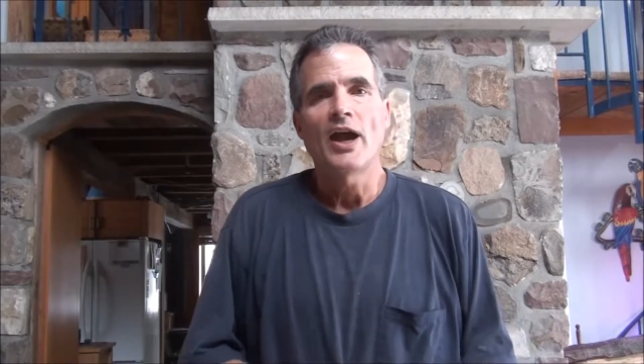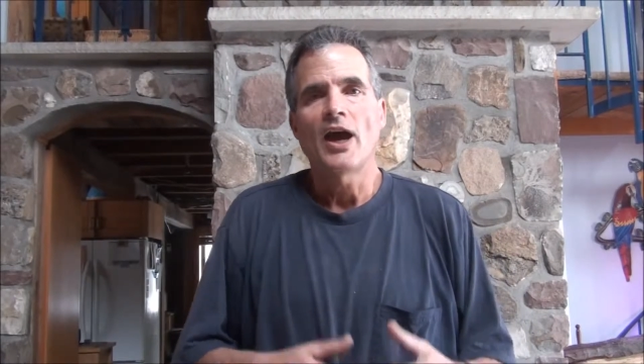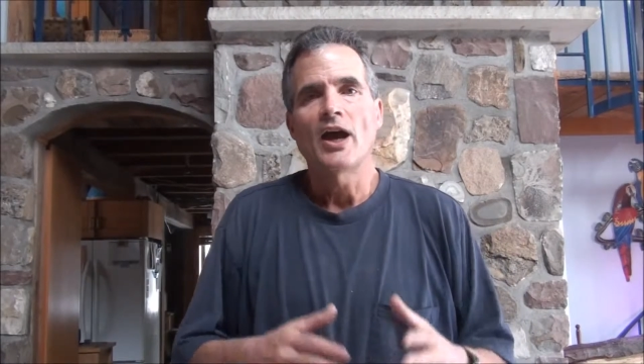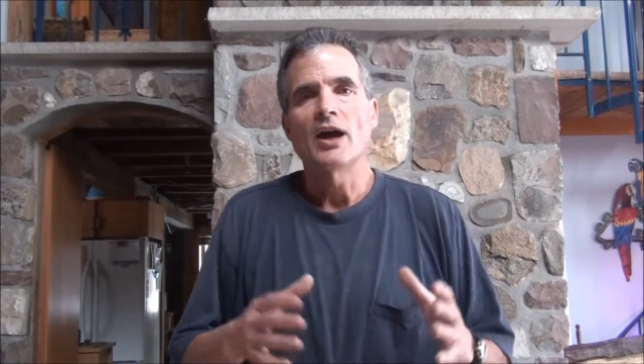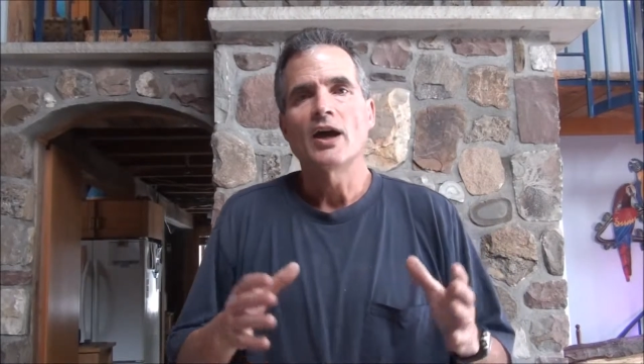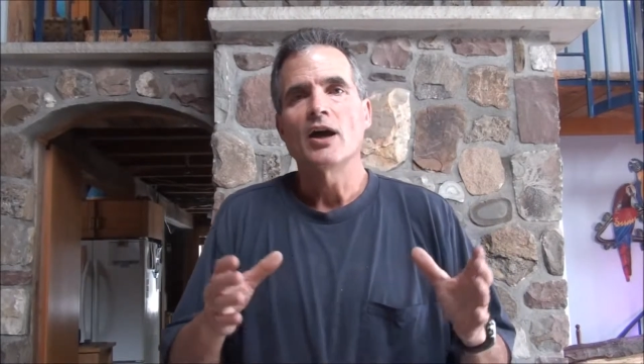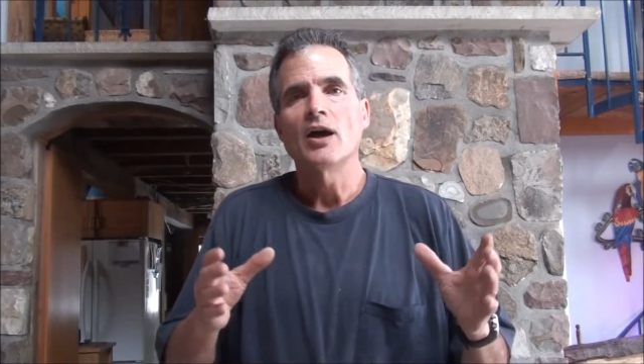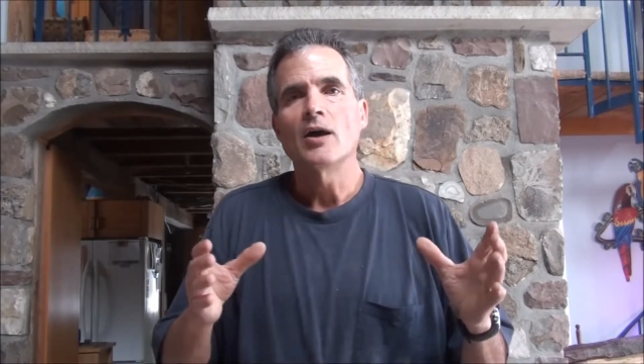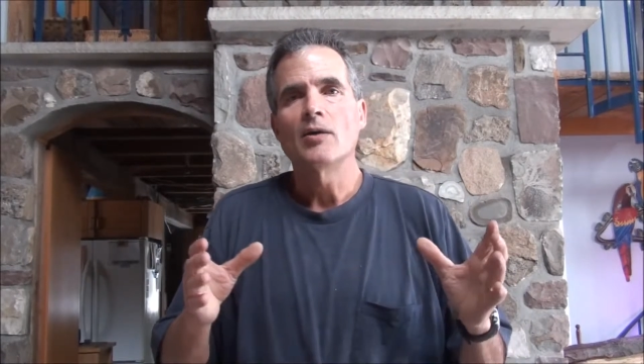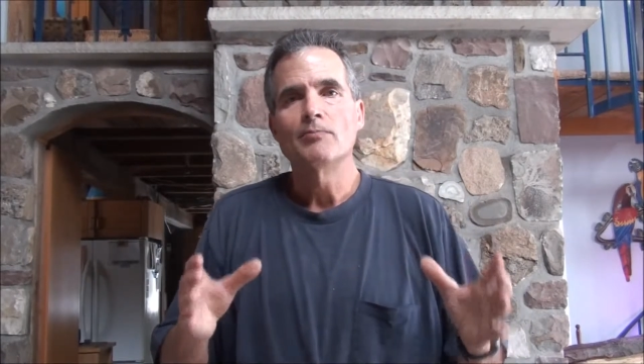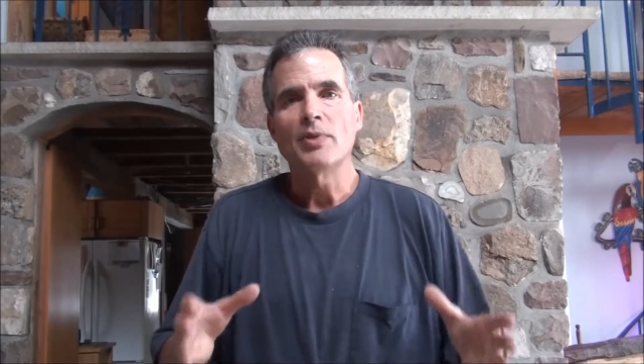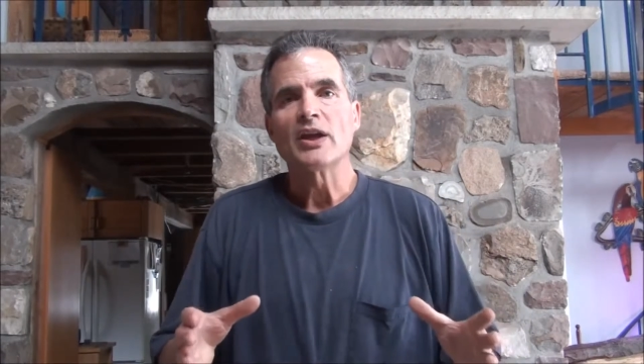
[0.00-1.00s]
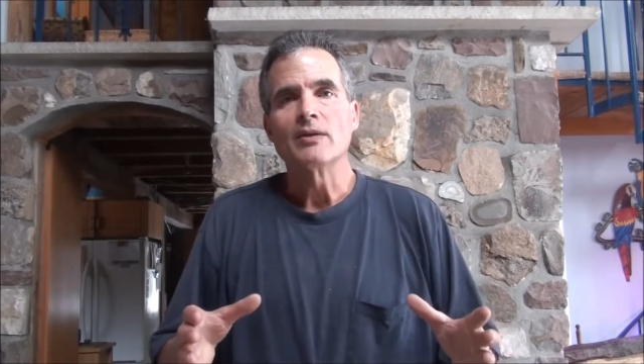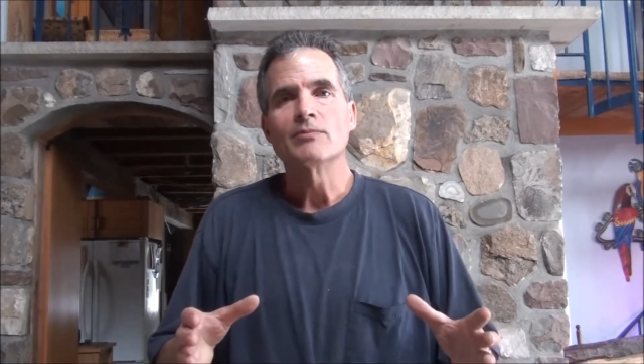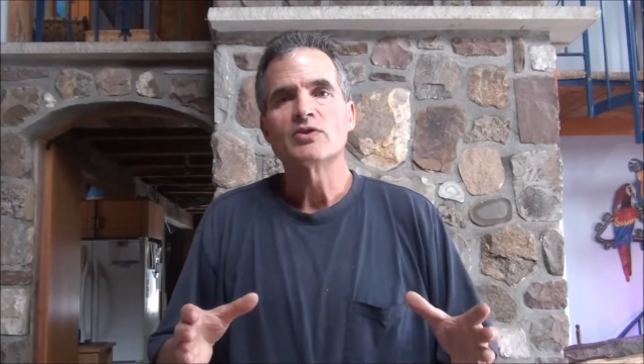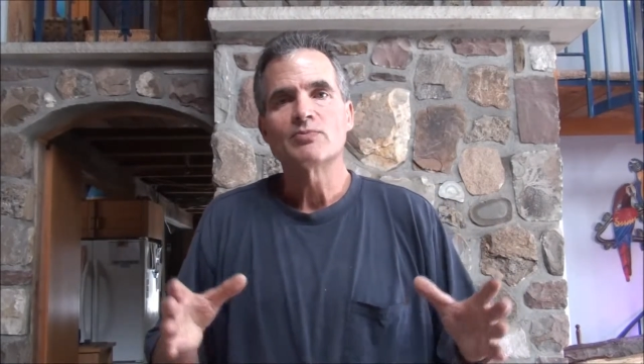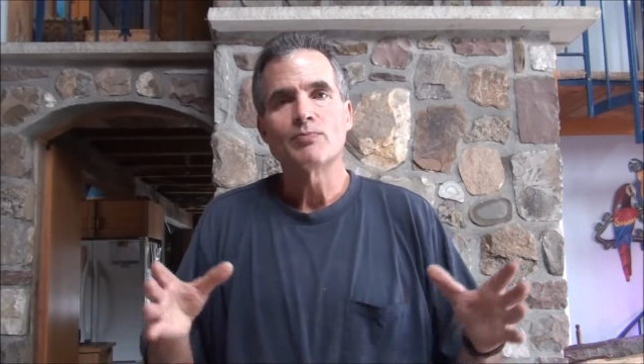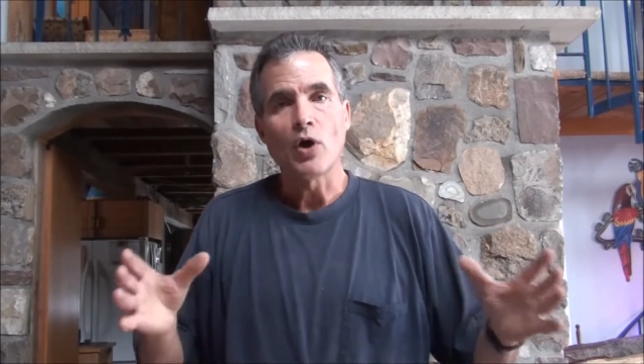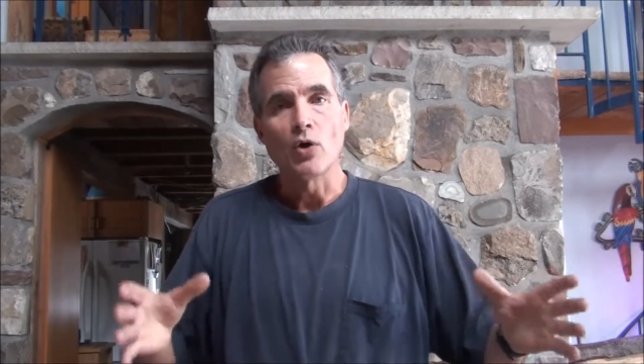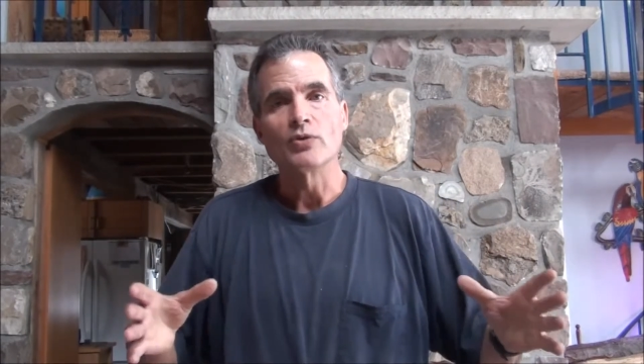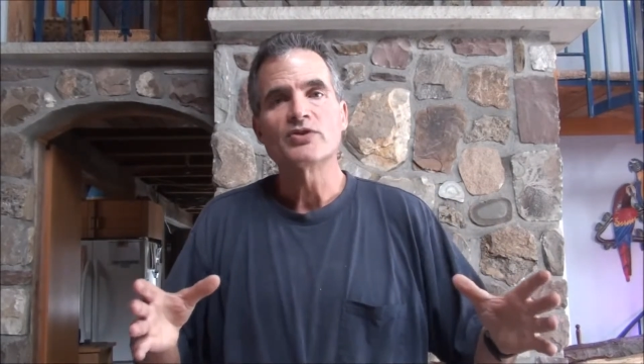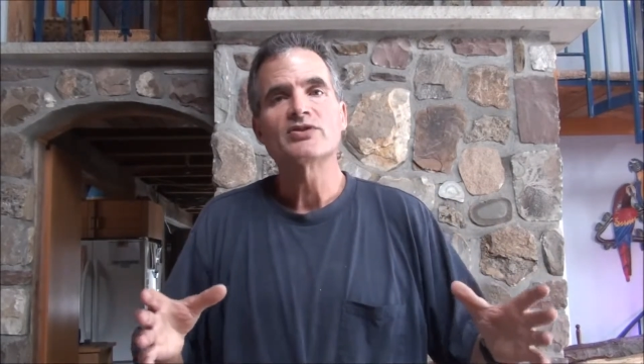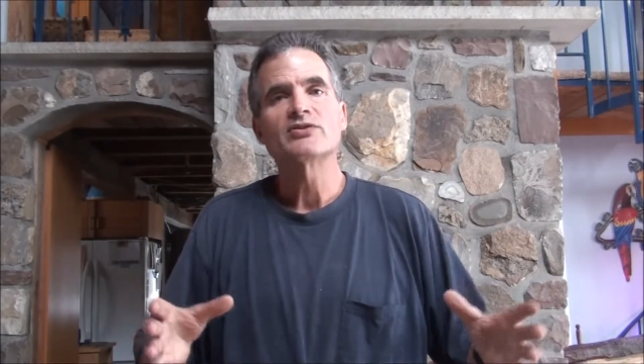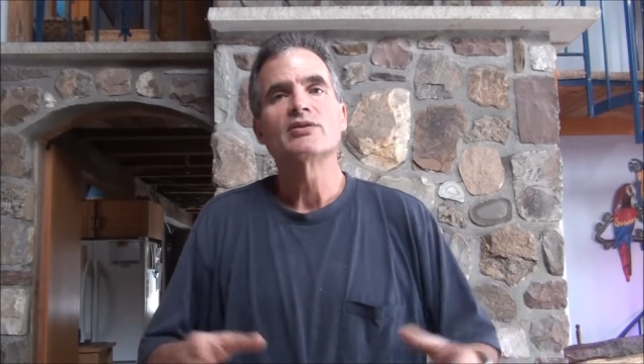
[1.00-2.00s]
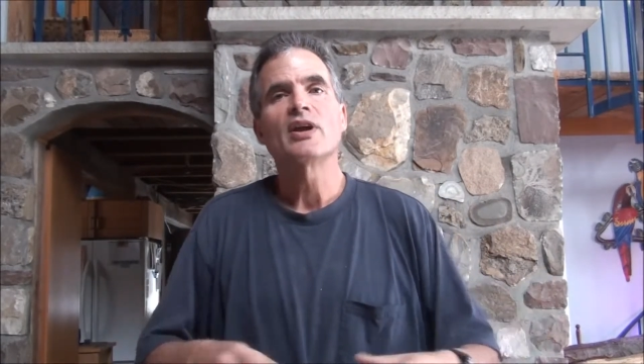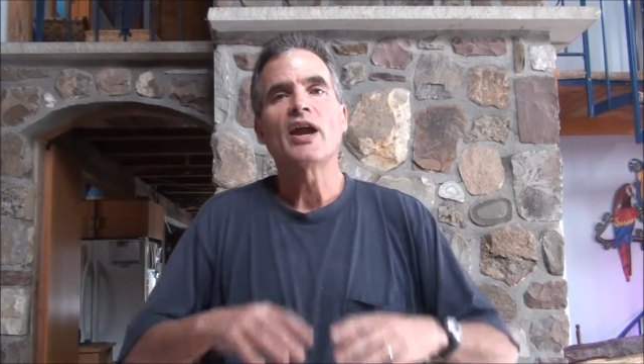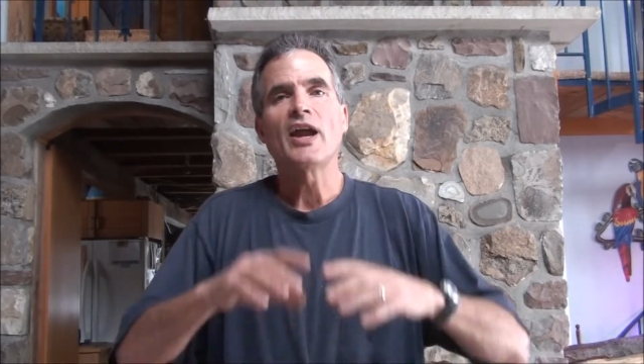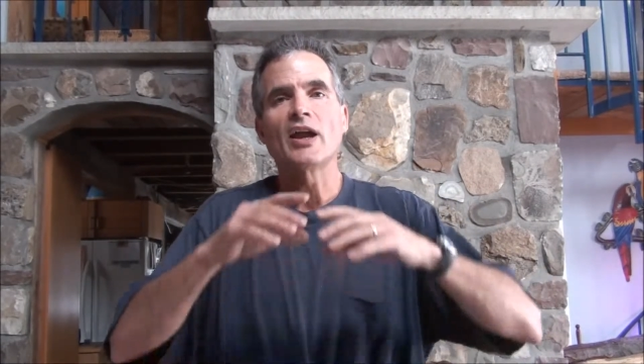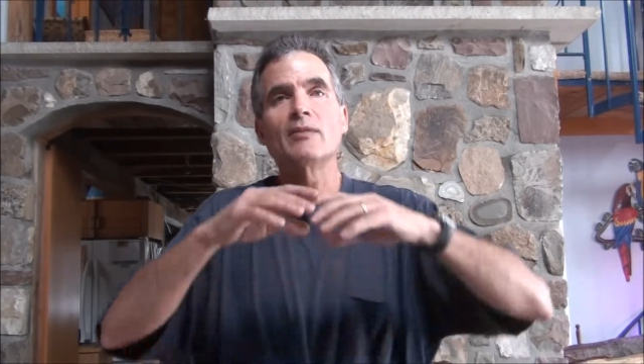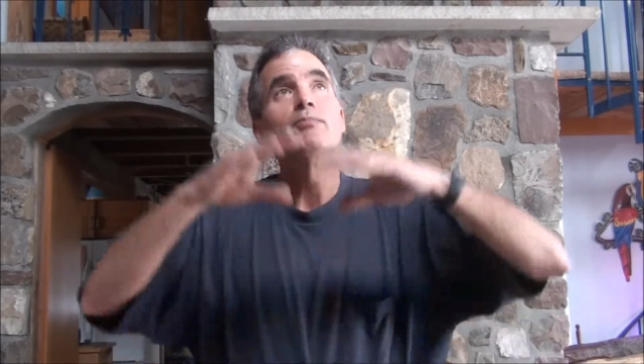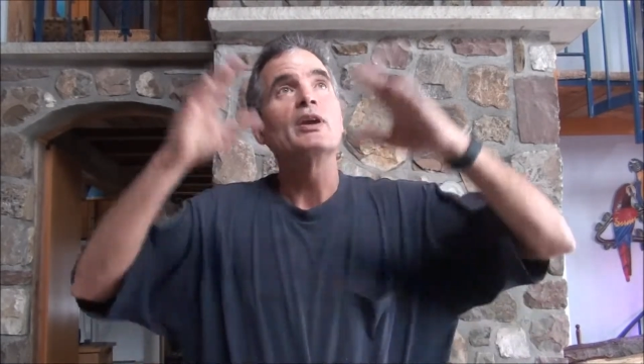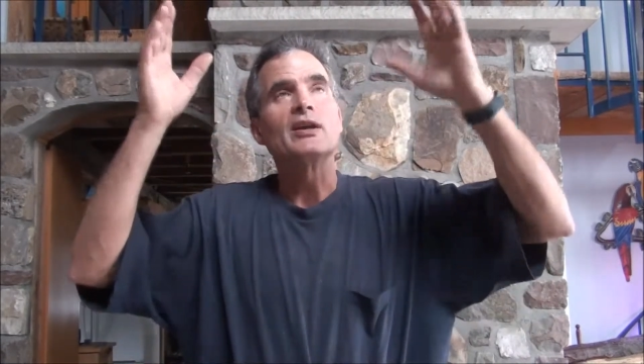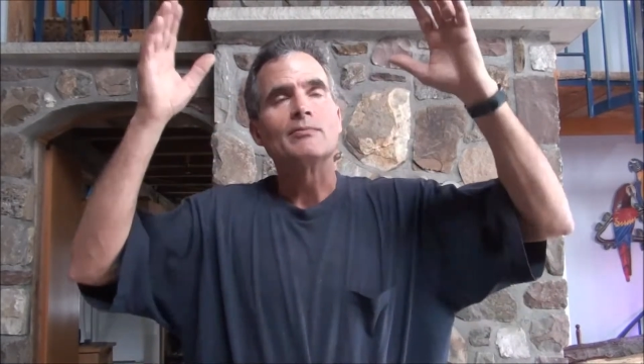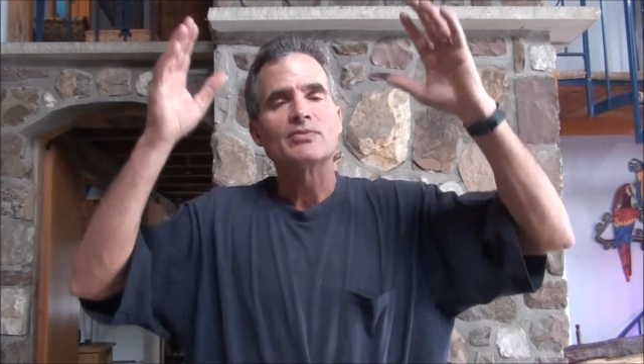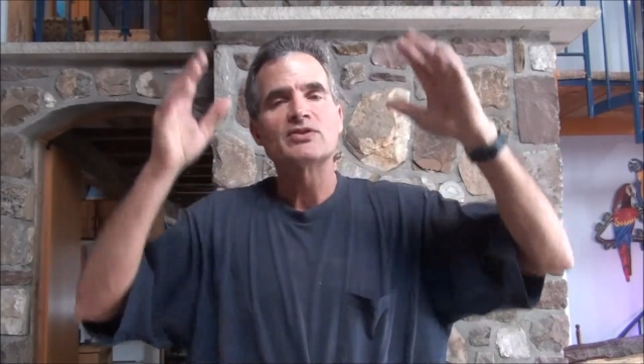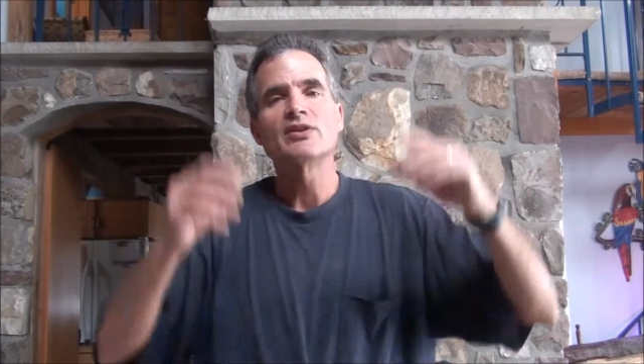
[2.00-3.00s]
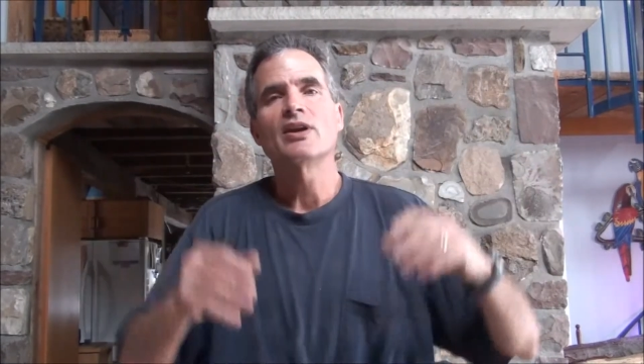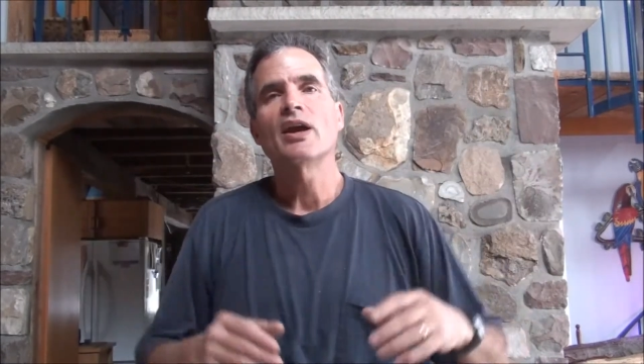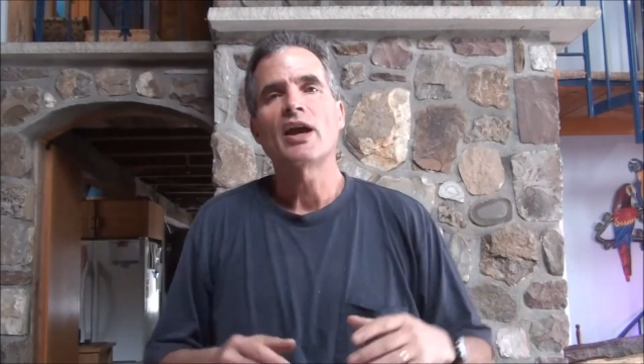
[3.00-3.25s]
uh, beams, posts, and beams,